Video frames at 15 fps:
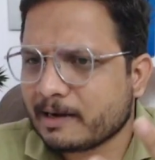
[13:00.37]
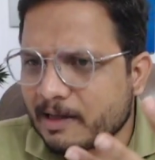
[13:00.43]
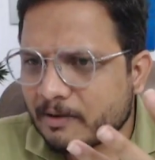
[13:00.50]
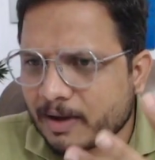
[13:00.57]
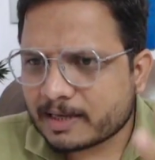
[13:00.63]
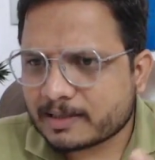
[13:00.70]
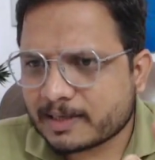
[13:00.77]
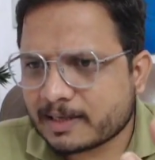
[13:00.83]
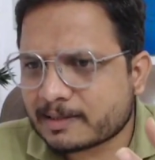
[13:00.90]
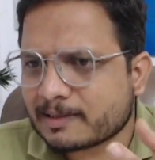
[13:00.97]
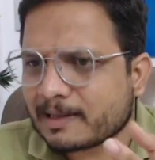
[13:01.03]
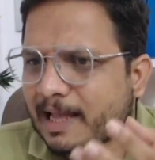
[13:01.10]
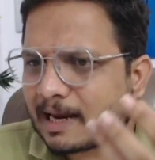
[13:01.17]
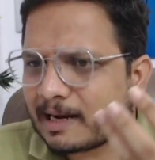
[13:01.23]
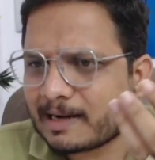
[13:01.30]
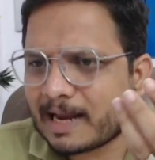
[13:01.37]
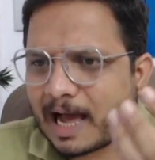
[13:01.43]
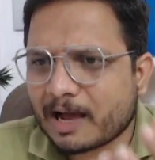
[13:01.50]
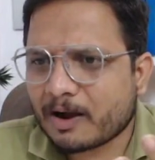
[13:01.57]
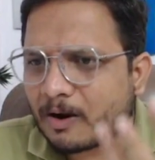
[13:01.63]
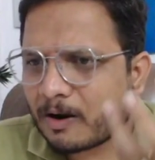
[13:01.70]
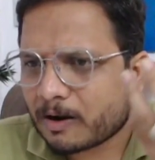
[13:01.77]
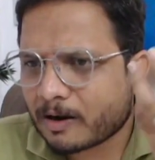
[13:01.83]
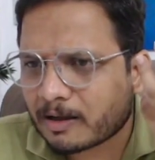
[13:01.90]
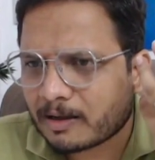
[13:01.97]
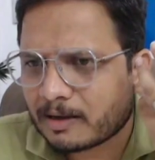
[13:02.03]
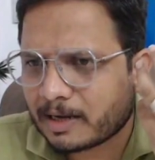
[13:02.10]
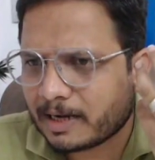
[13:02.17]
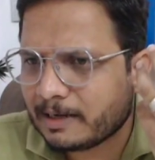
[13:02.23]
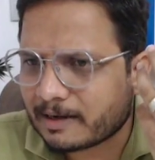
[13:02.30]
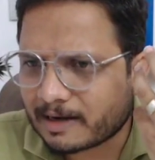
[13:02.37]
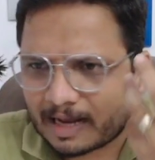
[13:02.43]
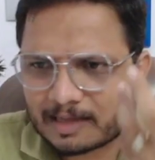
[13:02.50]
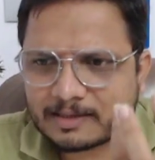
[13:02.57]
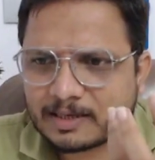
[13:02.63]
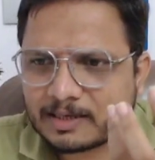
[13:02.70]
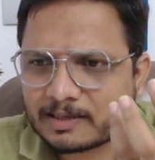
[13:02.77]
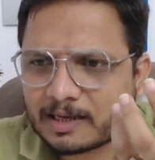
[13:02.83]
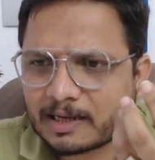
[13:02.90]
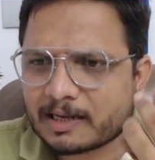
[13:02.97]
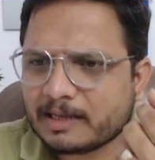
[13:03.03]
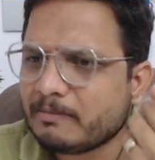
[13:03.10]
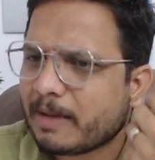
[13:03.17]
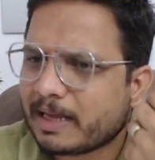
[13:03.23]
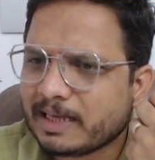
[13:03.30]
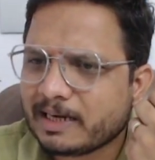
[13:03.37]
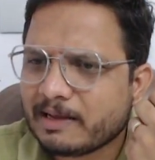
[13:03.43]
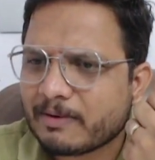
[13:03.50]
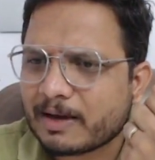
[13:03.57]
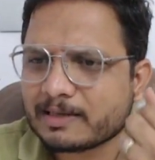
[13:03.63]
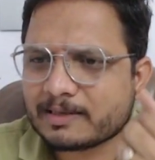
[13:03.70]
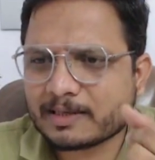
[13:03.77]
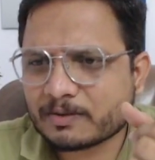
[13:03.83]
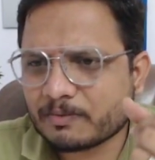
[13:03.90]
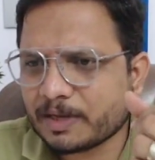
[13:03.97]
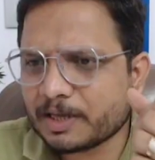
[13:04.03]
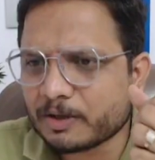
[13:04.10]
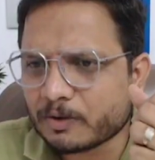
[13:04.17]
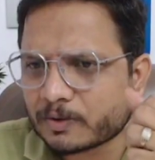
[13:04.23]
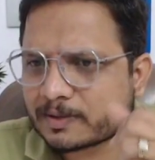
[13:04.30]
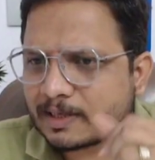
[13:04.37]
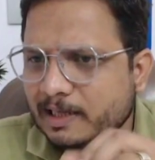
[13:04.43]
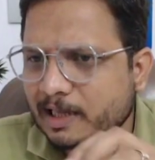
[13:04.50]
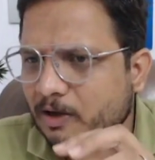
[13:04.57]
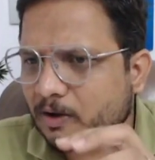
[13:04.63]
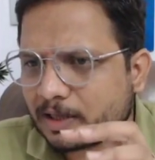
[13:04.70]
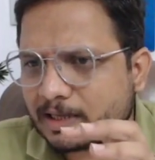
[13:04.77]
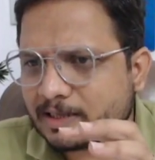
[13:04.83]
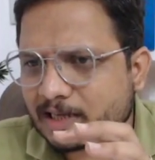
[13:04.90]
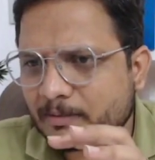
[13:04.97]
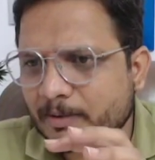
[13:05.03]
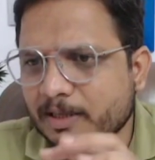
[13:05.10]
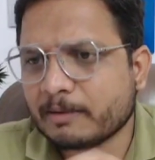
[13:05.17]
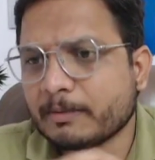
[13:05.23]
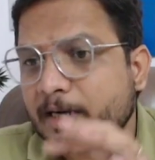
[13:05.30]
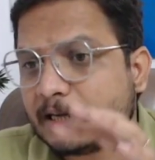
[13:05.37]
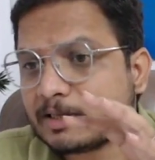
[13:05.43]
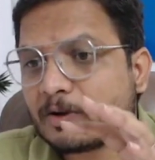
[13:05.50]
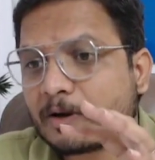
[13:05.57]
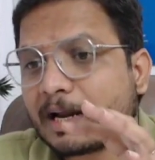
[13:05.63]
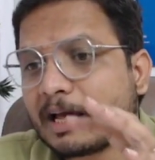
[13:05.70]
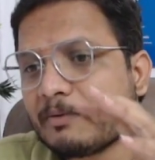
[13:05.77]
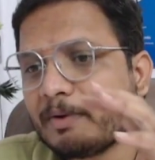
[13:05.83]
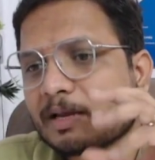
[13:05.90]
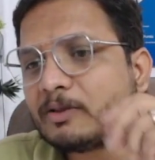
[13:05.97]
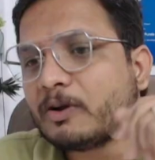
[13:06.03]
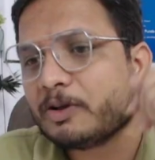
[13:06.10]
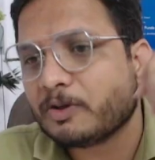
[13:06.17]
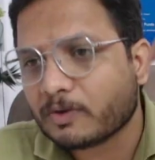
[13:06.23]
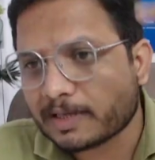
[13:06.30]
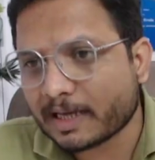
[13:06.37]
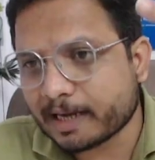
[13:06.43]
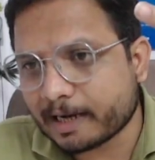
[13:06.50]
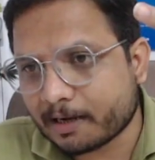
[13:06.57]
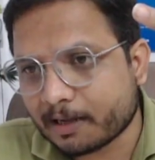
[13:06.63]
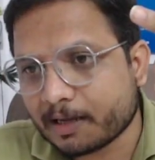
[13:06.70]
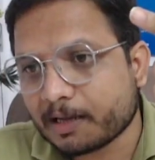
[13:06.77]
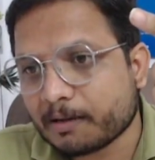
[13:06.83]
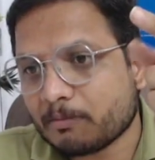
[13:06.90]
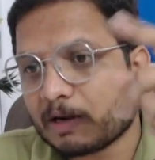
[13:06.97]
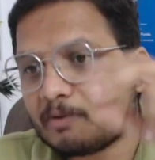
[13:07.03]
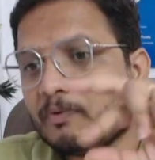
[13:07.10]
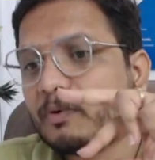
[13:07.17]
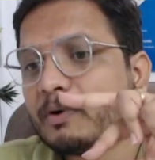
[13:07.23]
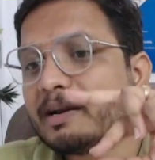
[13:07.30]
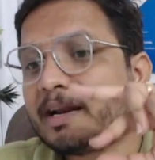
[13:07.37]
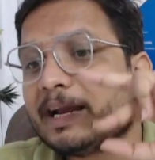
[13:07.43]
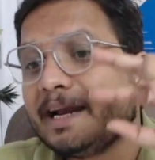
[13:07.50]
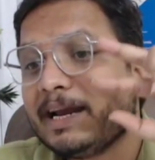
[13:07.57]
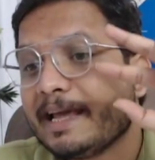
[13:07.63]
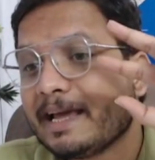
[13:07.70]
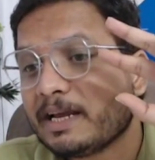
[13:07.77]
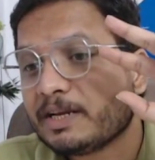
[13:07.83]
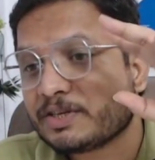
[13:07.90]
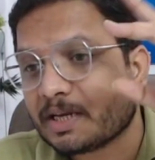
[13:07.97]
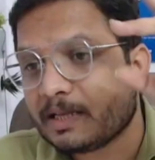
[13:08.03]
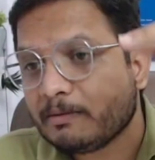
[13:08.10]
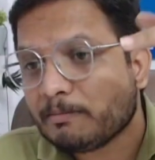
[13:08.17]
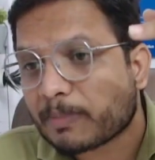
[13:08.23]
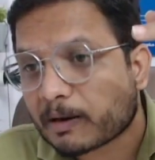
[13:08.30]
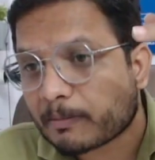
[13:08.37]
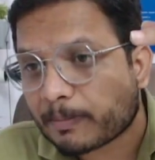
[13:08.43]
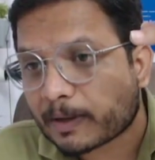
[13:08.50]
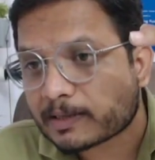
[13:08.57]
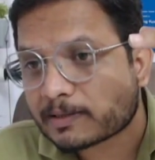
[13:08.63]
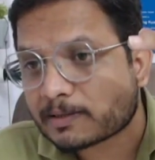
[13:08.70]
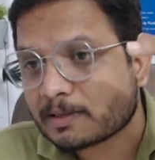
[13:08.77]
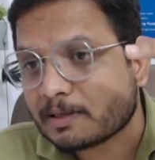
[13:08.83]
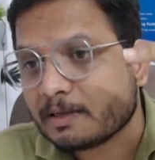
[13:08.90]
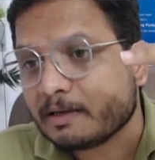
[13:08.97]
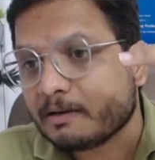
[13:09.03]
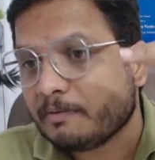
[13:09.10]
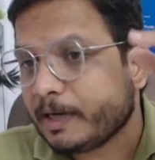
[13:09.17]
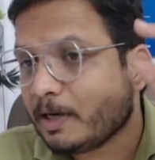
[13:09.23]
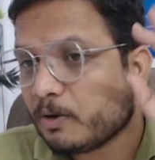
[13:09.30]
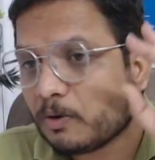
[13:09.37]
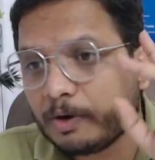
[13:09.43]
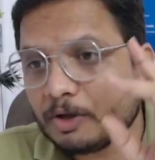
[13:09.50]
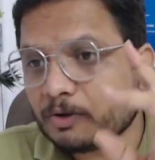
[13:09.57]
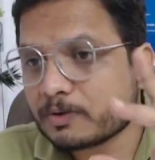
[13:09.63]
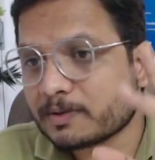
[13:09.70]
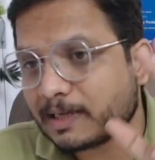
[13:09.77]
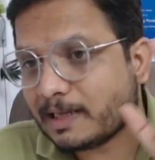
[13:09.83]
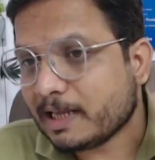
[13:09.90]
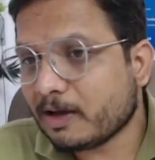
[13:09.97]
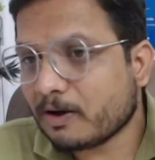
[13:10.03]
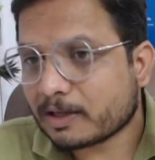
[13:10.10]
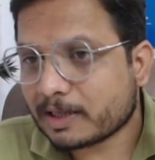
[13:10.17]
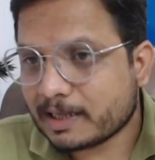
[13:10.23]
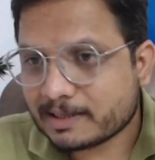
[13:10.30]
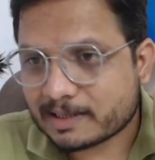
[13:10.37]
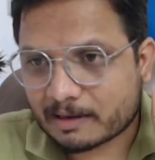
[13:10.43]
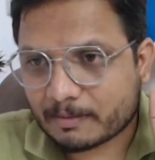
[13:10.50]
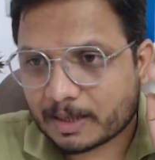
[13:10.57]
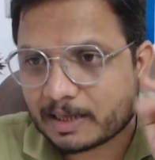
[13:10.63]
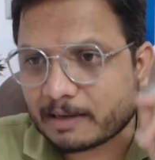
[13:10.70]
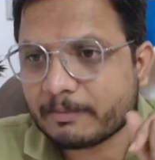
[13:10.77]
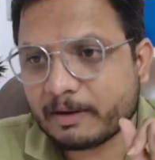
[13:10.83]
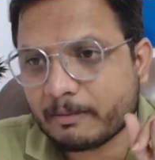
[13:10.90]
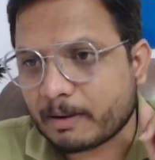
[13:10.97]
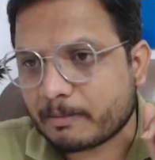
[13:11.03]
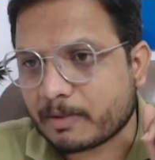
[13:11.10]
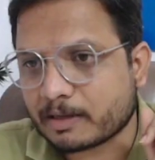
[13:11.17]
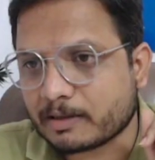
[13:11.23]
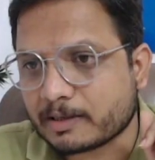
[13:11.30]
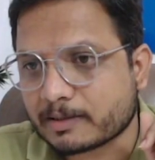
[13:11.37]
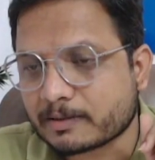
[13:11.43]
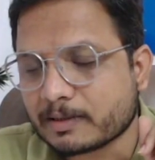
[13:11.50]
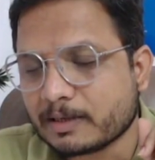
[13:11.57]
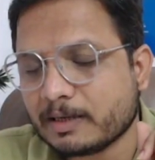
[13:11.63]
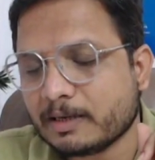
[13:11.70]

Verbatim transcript: devices like diode, in transistor, in many devices we use silicon and germanium. It is not like we are not using it, but for radiation purpose, we don't use silicon and germanium. Remember this.